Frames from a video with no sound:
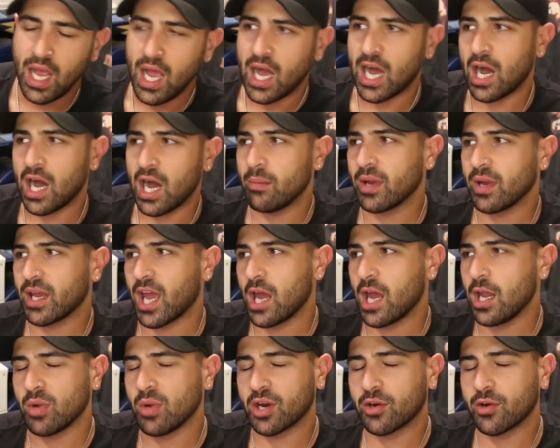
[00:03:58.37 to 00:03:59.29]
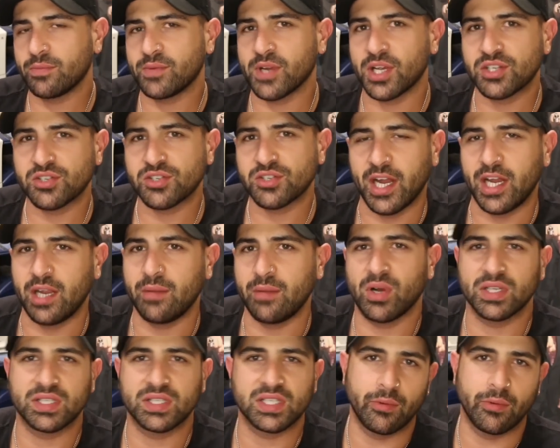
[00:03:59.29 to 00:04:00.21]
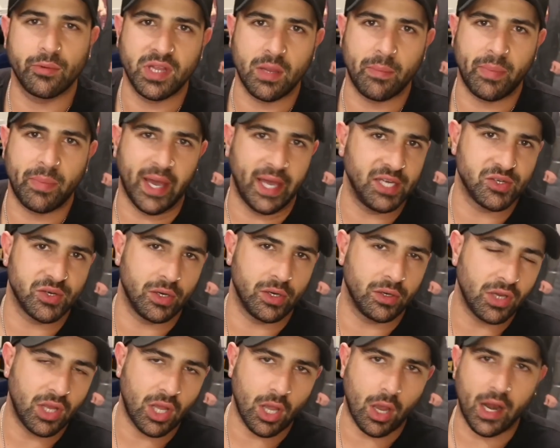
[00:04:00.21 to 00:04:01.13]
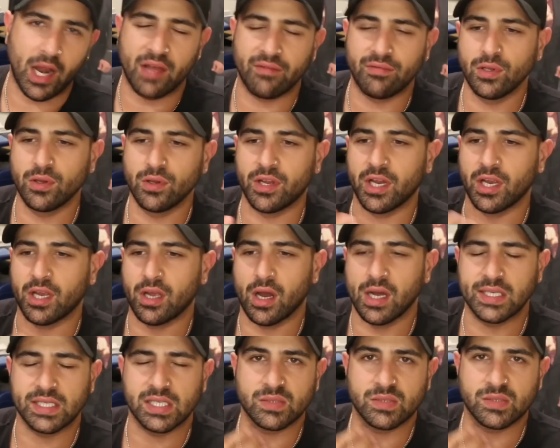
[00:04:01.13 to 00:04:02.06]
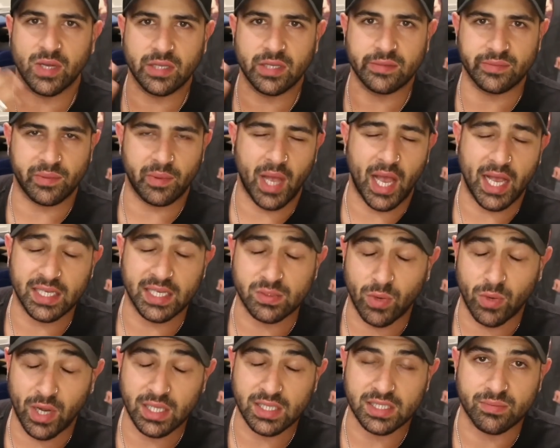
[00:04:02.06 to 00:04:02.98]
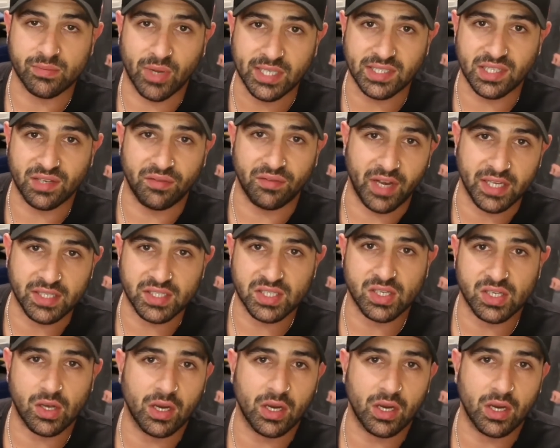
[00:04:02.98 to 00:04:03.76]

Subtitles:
Again, all my crypto trading bots are in the Patreon. Go and have a look at it, guys, as well as my dividend